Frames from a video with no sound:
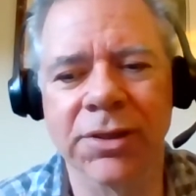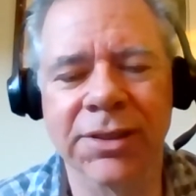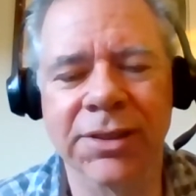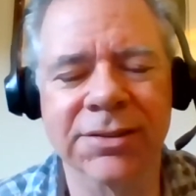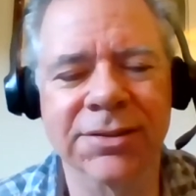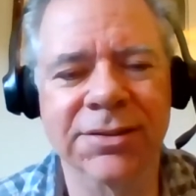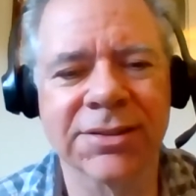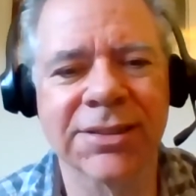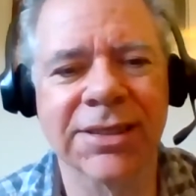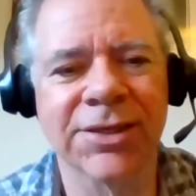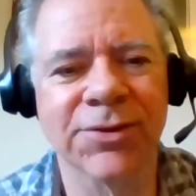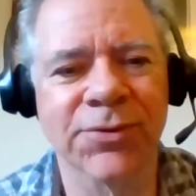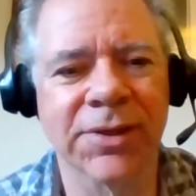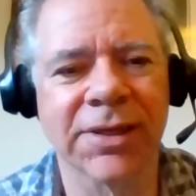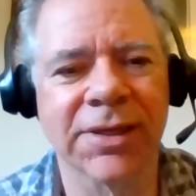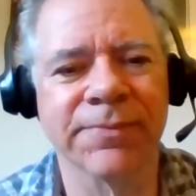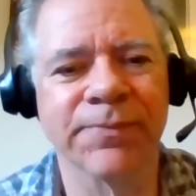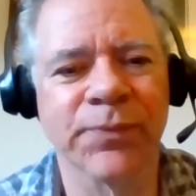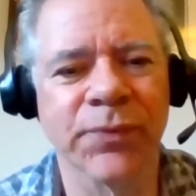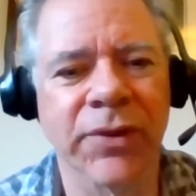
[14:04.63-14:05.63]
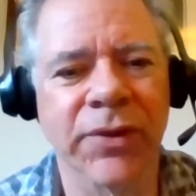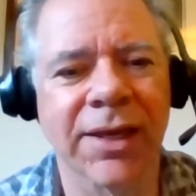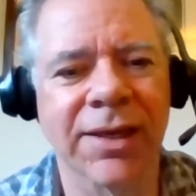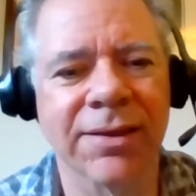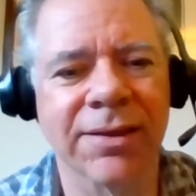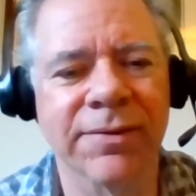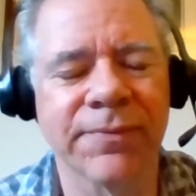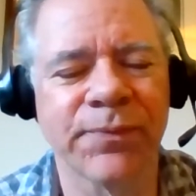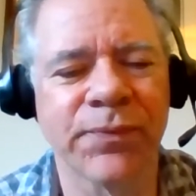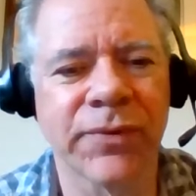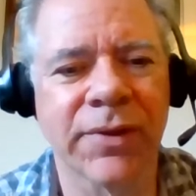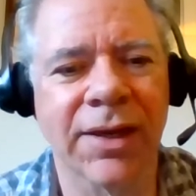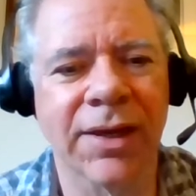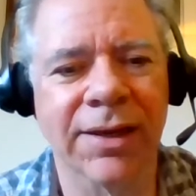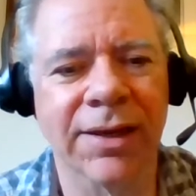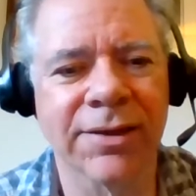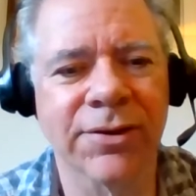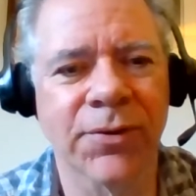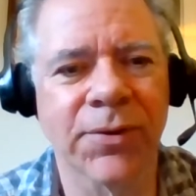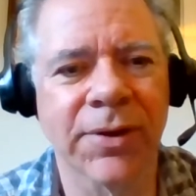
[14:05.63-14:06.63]
considering like
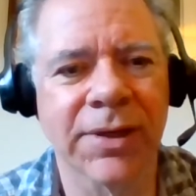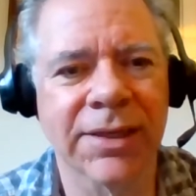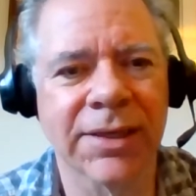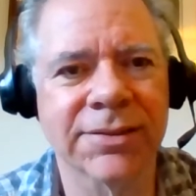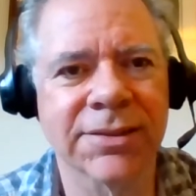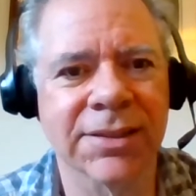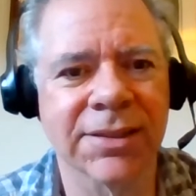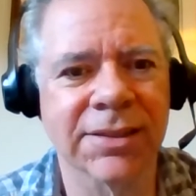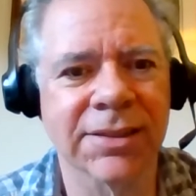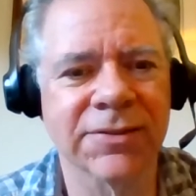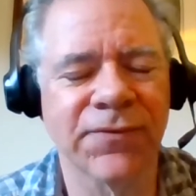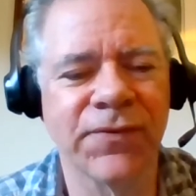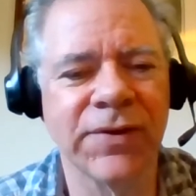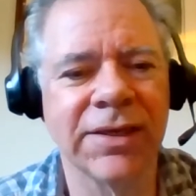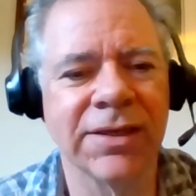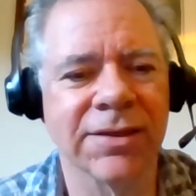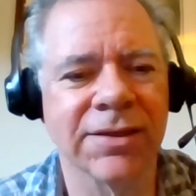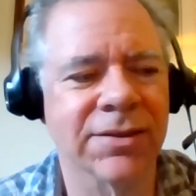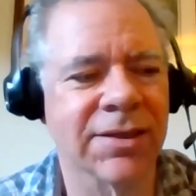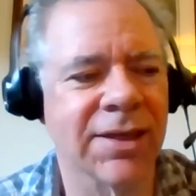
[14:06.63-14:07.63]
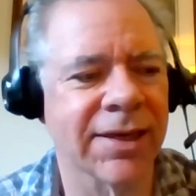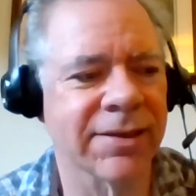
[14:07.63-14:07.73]
going into this field?